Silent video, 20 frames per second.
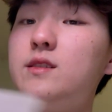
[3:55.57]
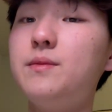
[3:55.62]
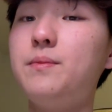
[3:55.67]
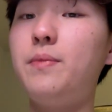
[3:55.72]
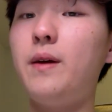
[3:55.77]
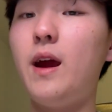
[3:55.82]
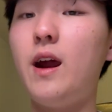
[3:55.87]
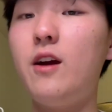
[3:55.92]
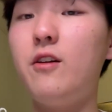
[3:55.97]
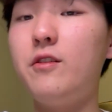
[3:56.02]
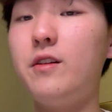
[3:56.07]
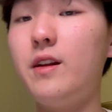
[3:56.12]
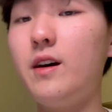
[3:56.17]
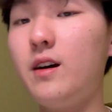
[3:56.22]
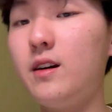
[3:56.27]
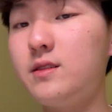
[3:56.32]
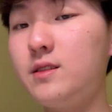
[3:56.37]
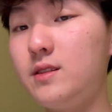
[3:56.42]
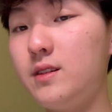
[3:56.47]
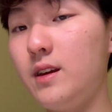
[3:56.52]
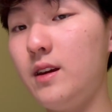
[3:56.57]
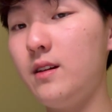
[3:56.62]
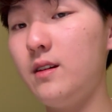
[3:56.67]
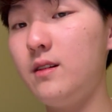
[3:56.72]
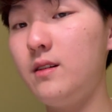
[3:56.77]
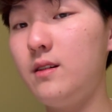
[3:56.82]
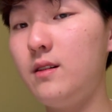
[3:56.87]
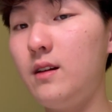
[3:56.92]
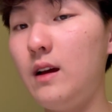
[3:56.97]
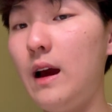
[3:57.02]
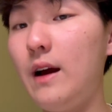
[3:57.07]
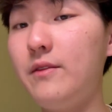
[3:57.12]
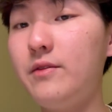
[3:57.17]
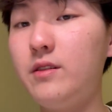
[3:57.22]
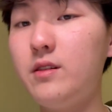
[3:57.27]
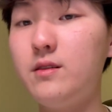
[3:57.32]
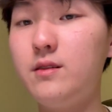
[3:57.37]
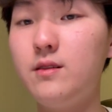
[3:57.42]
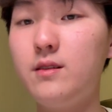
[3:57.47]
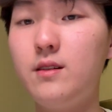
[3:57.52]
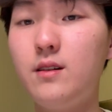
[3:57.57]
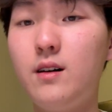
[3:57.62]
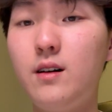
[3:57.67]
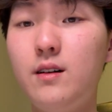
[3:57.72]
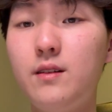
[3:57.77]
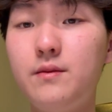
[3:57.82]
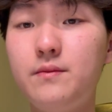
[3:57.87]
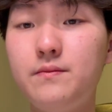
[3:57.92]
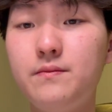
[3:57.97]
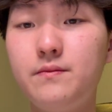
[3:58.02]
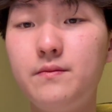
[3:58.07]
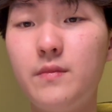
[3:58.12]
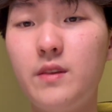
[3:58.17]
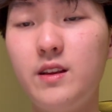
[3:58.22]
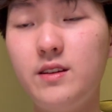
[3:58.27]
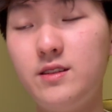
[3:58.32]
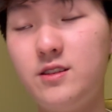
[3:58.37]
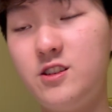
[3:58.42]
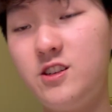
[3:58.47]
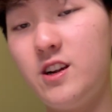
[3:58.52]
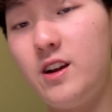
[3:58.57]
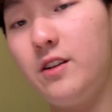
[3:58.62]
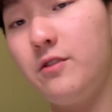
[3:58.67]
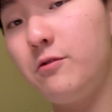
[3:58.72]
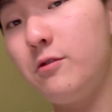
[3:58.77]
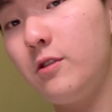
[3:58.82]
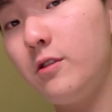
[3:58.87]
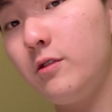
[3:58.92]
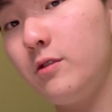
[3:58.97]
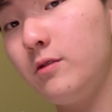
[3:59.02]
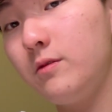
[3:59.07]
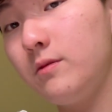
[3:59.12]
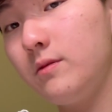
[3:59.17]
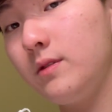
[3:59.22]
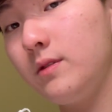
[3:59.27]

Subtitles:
a paradox here after this general